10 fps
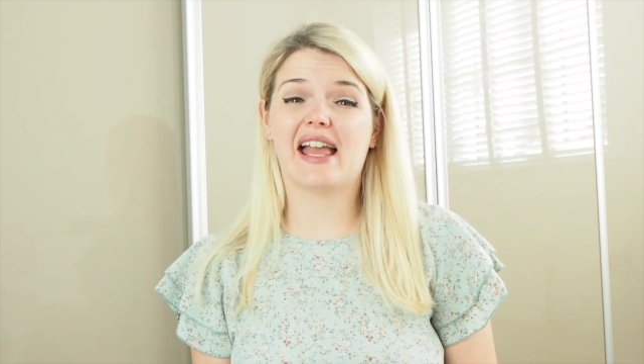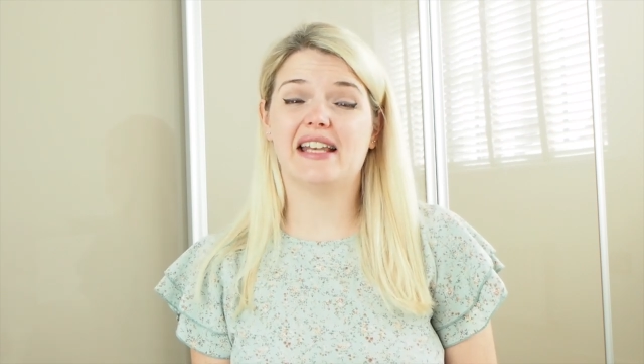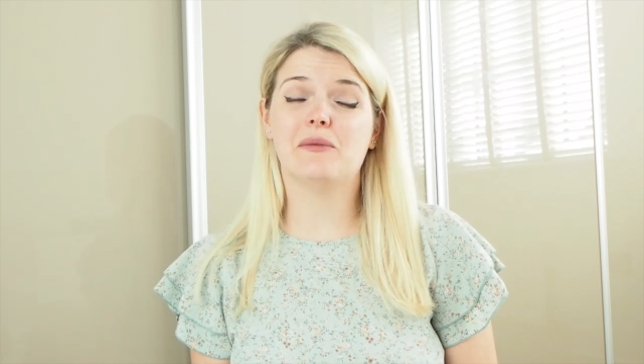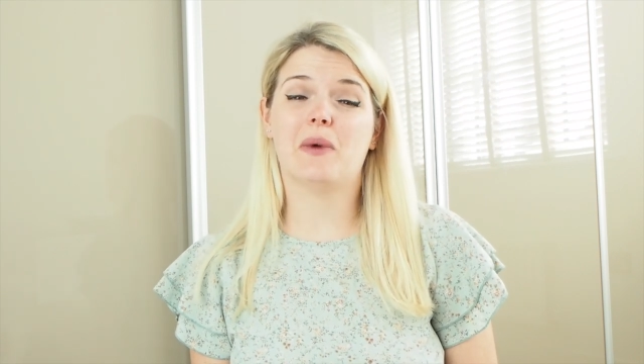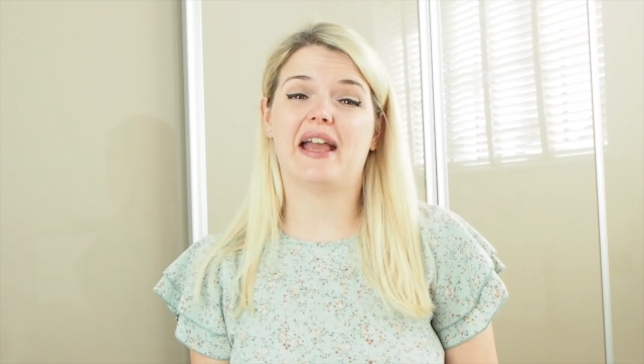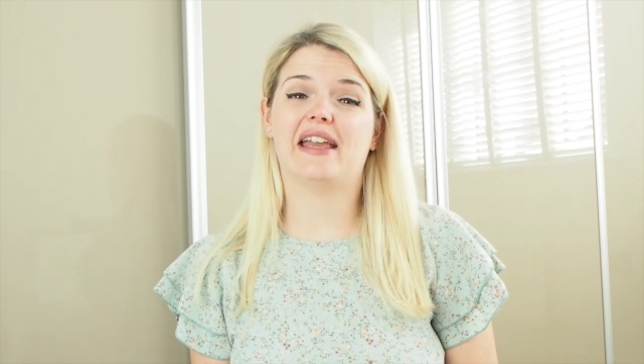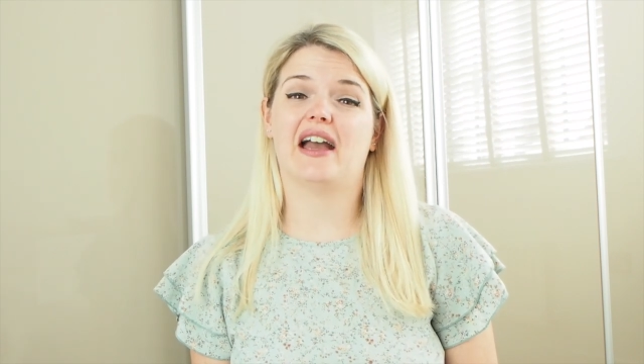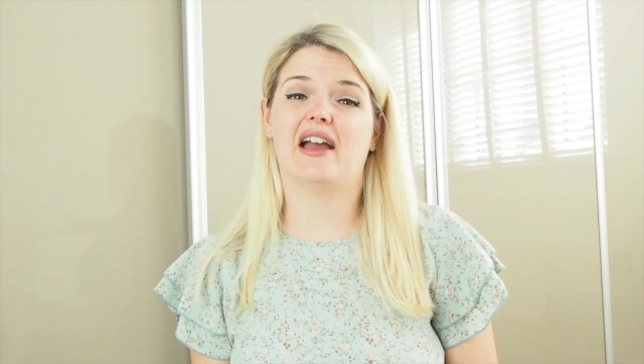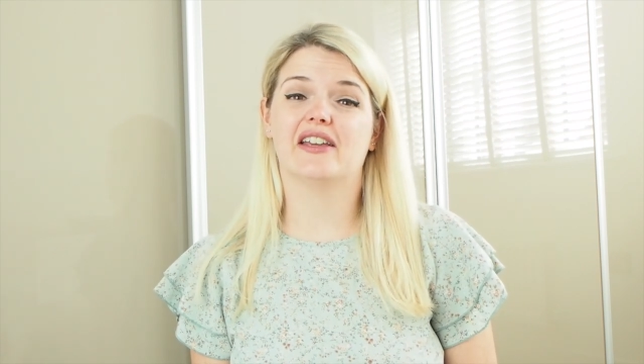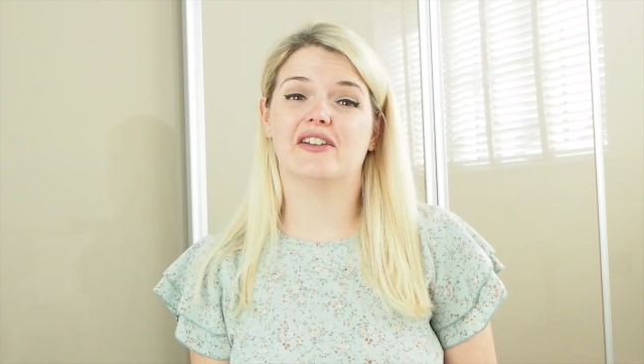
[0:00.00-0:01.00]
any way
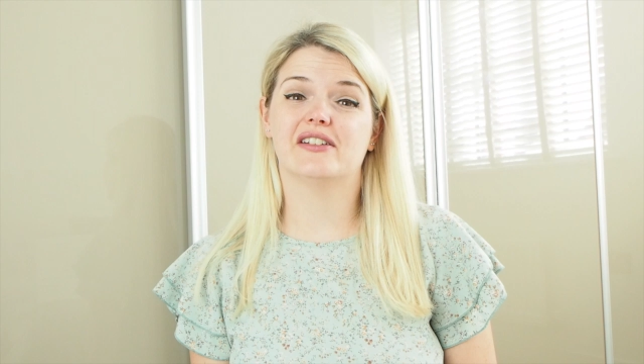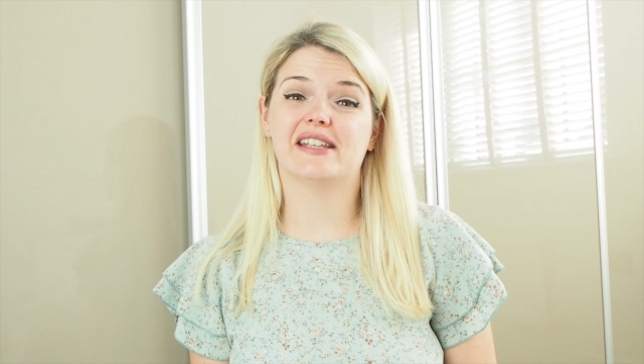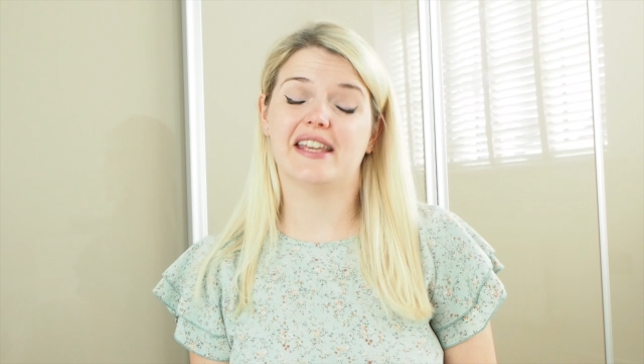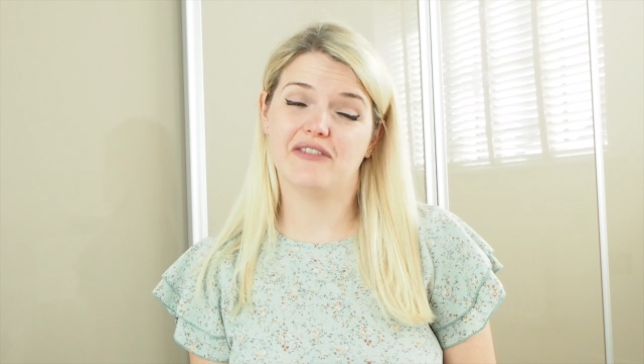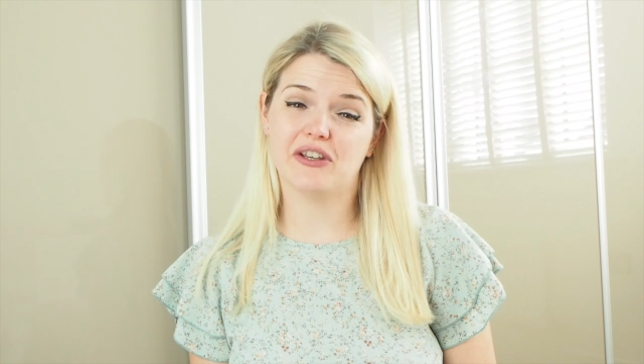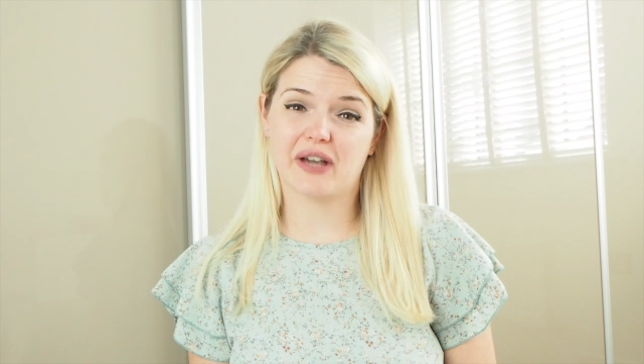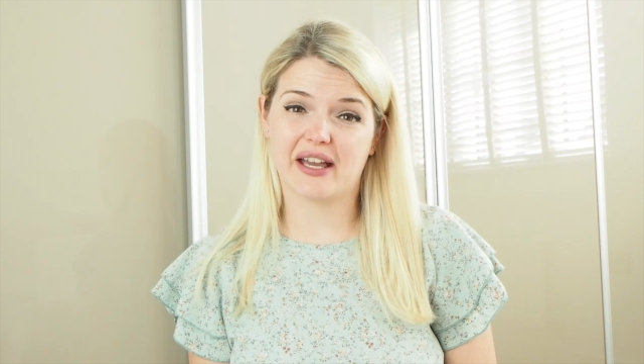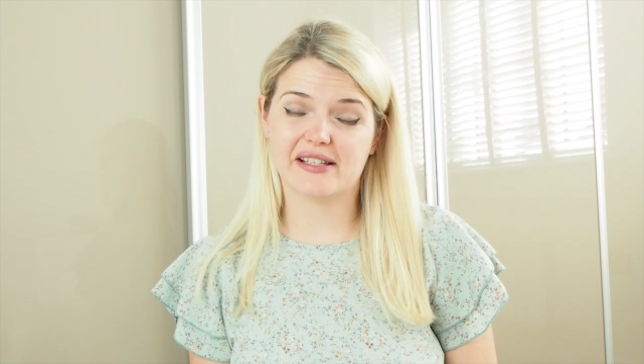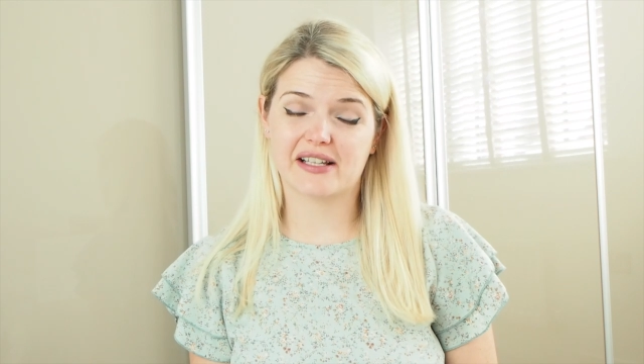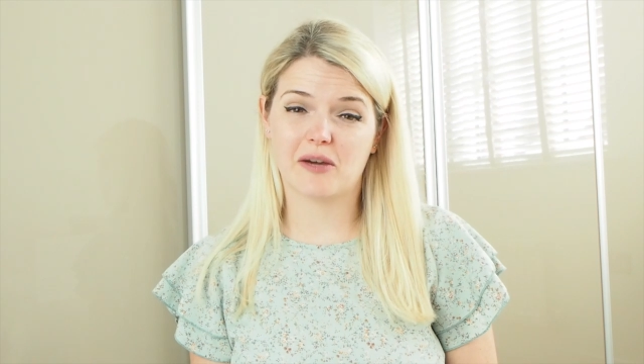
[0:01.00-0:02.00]
I could give you
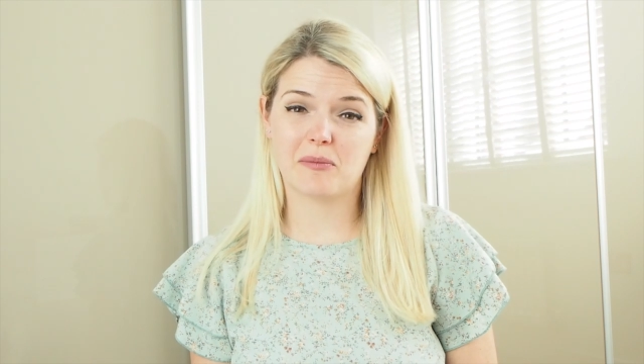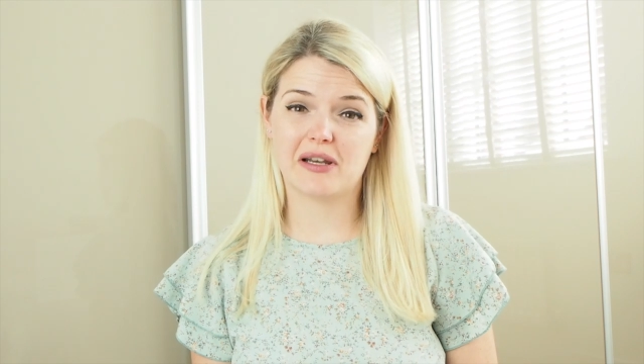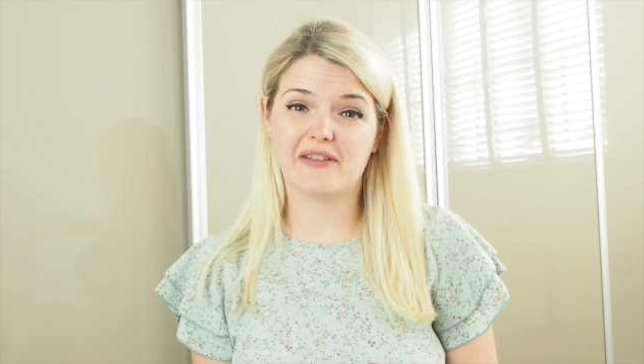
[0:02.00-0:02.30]
guys a couple